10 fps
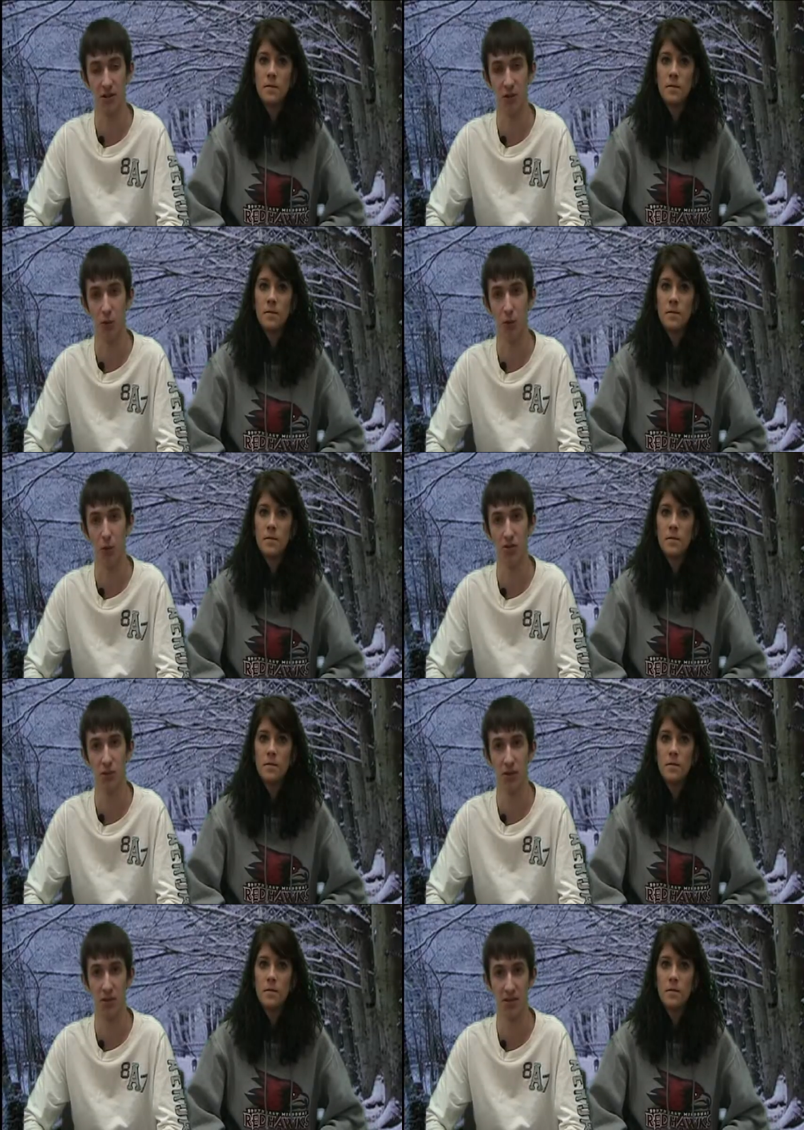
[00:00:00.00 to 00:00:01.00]
Speaker 1: sophomore
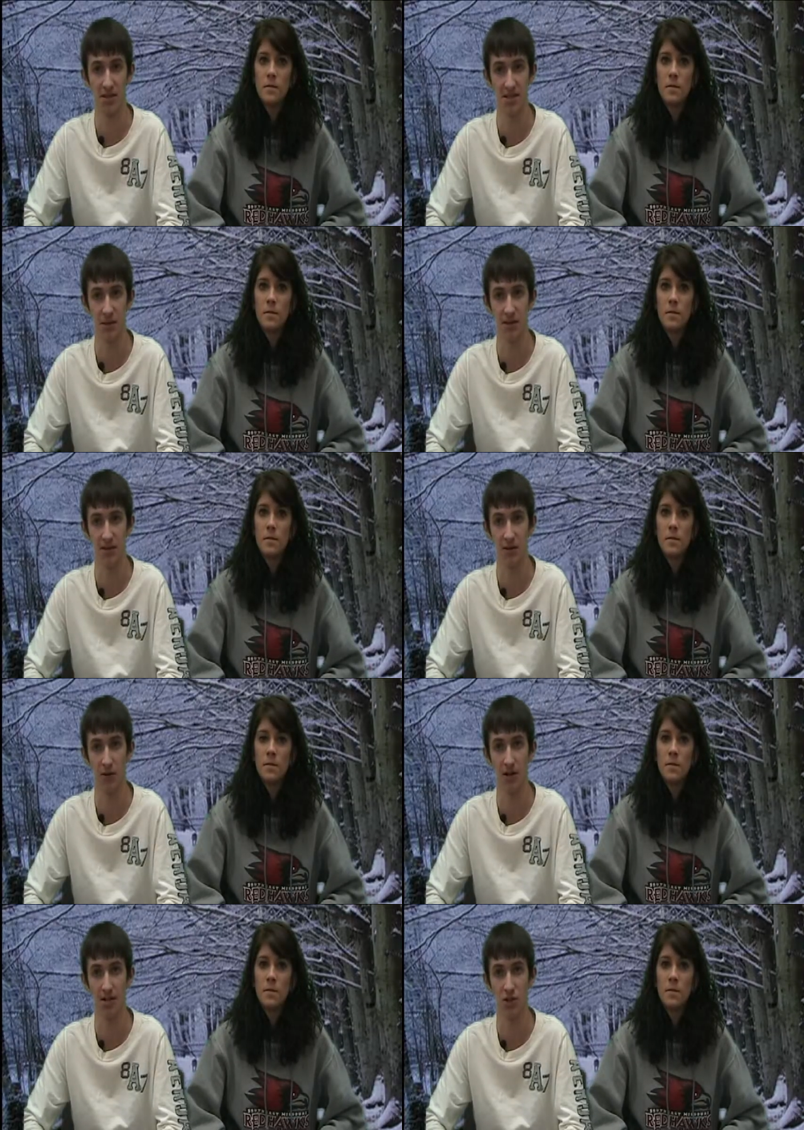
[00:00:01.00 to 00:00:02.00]
boys wanting to participate in the
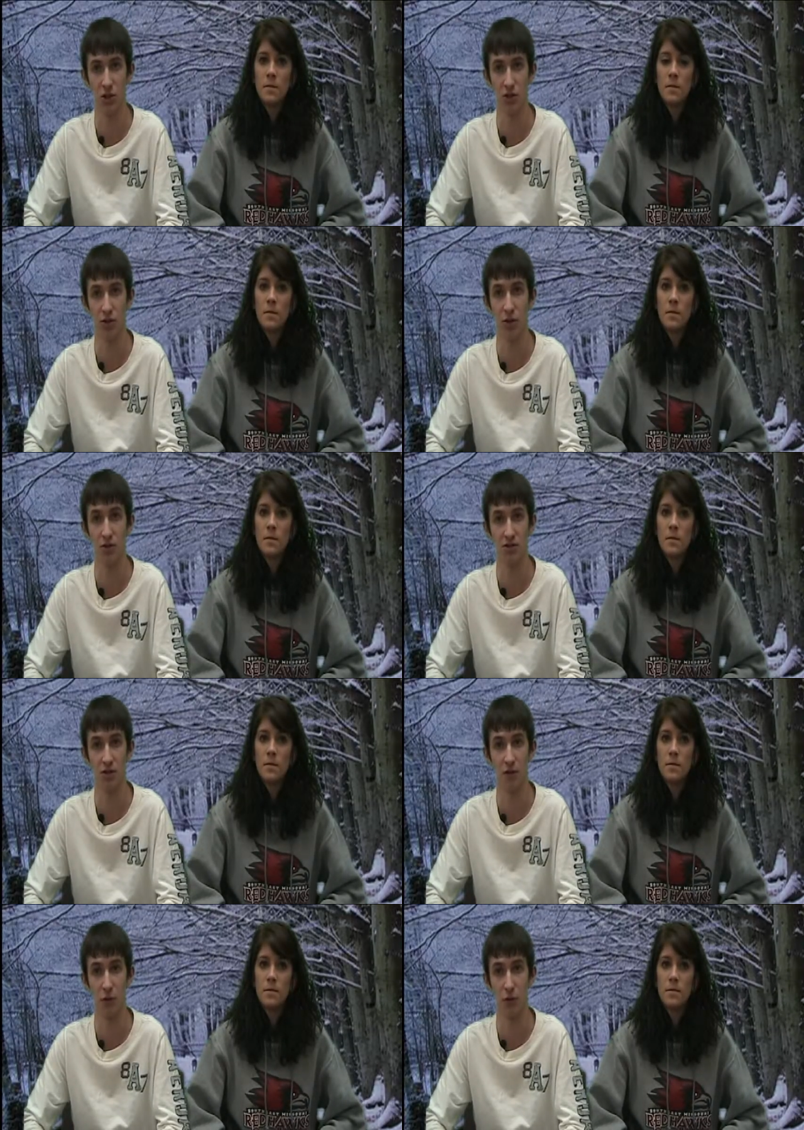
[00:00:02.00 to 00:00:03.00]
class cheer and all
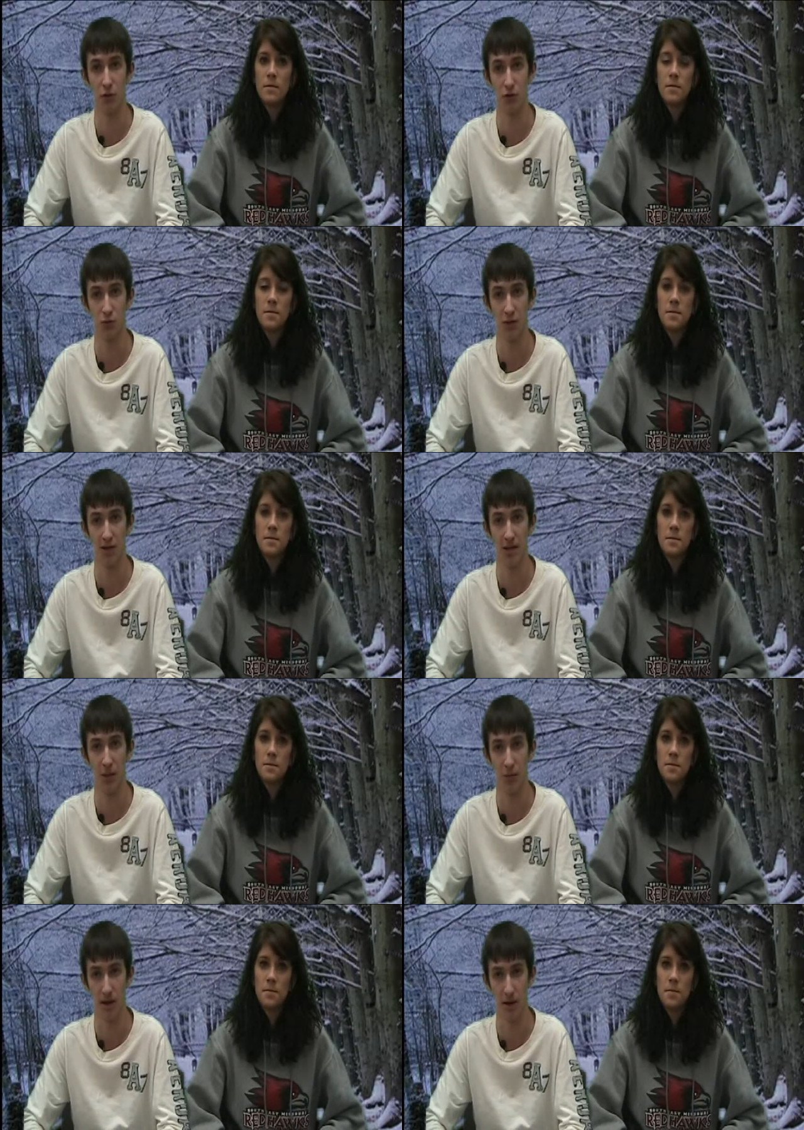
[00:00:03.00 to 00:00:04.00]
sophomore girls wanting to
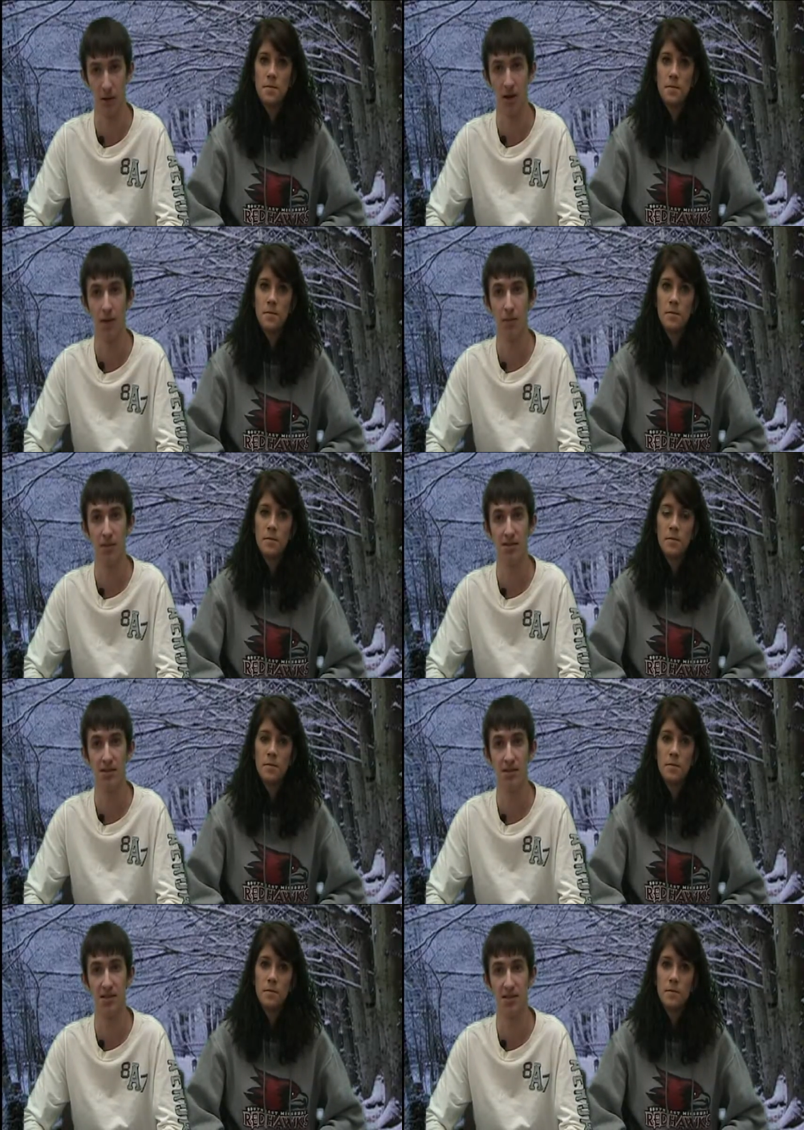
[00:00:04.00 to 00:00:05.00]
help out,
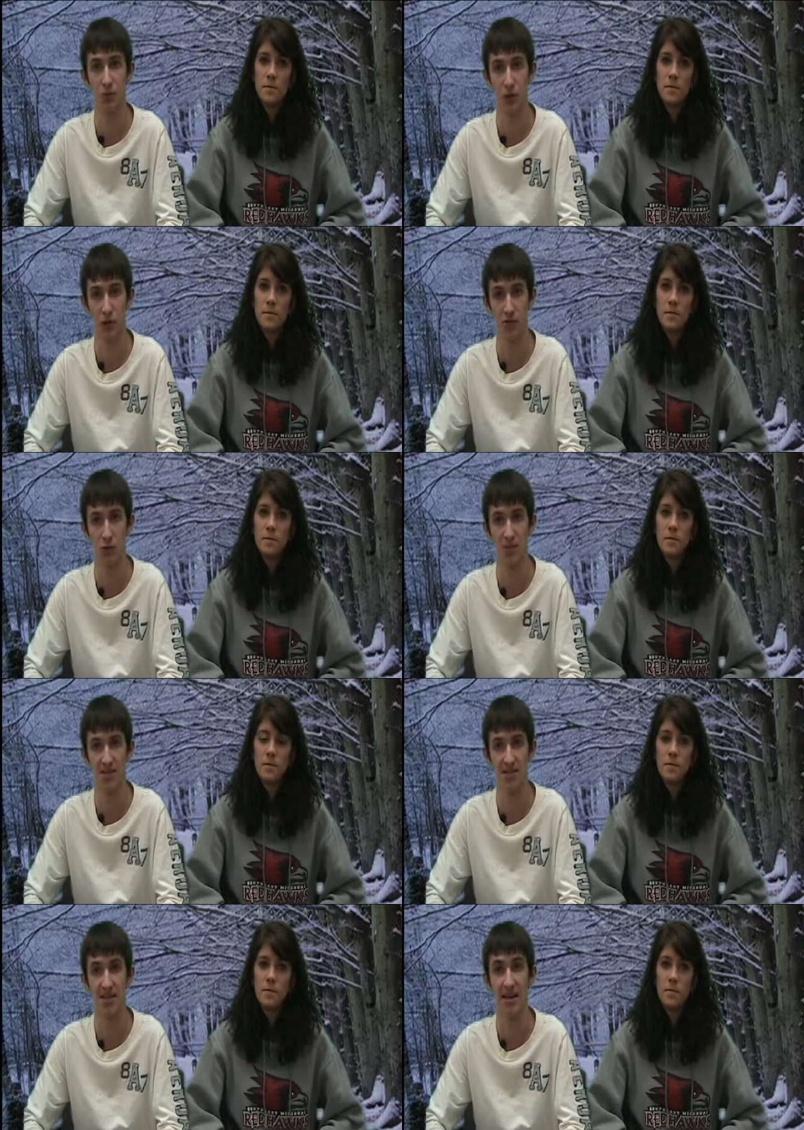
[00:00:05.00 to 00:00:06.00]
please see Mrs. Williams or
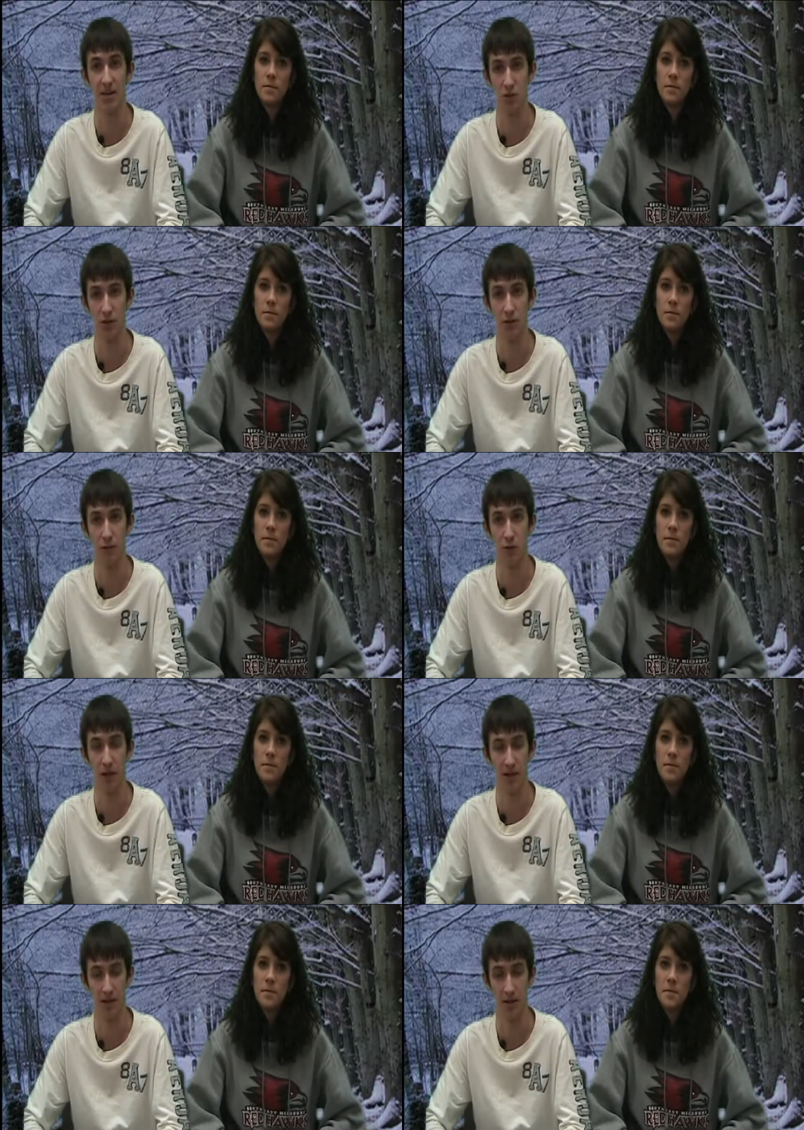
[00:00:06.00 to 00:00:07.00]
Mrs. DeAndrea if
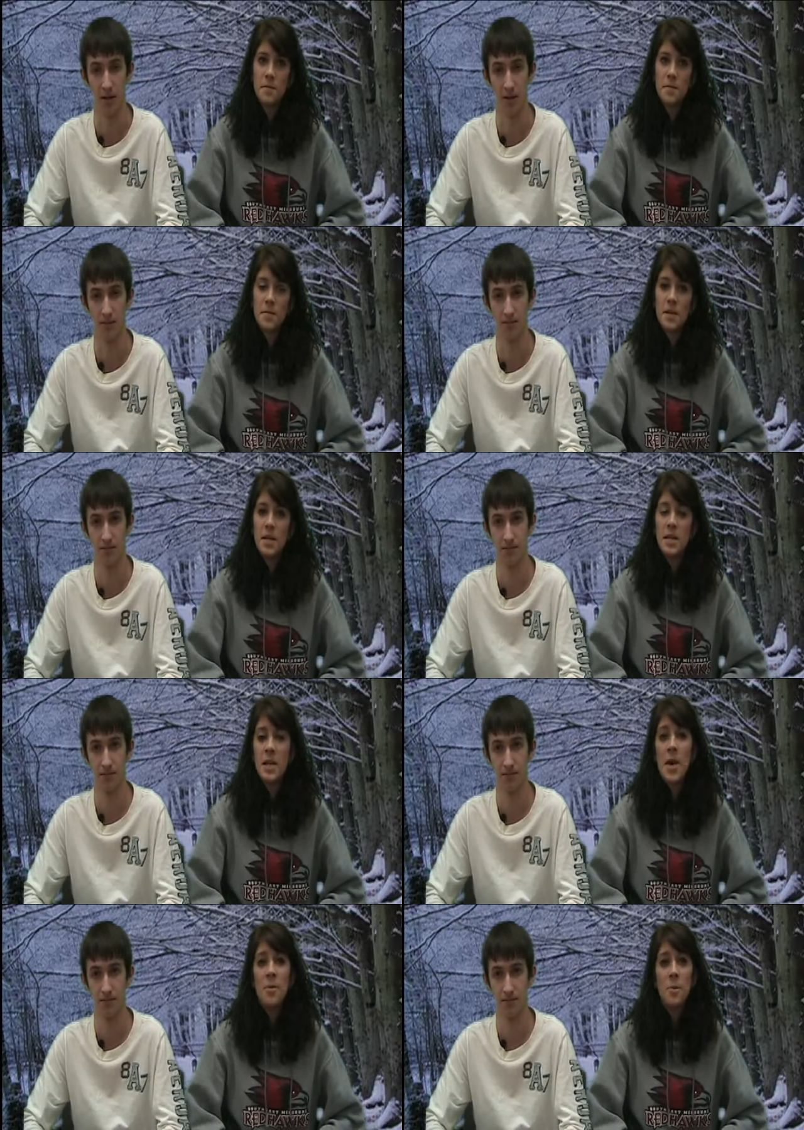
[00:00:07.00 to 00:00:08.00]
you can't come.
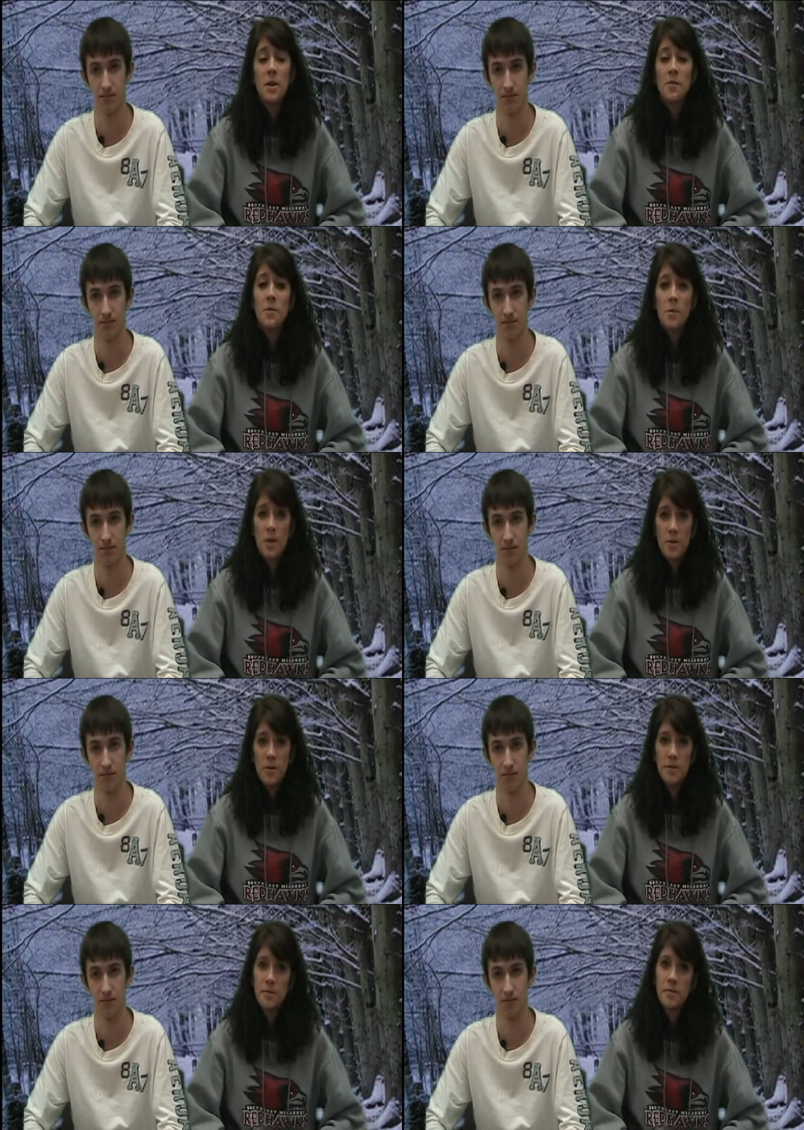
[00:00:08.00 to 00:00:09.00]
Speaker 2: And now a break for the
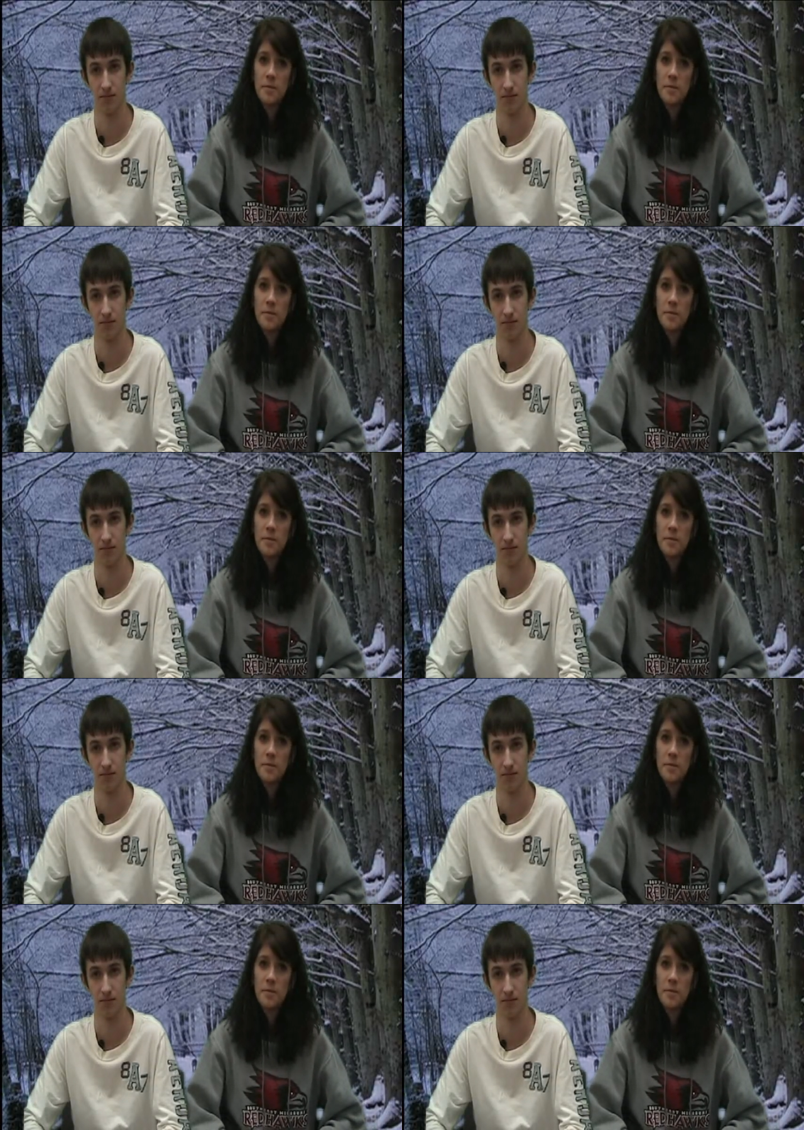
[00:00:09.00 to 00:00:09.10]
weather.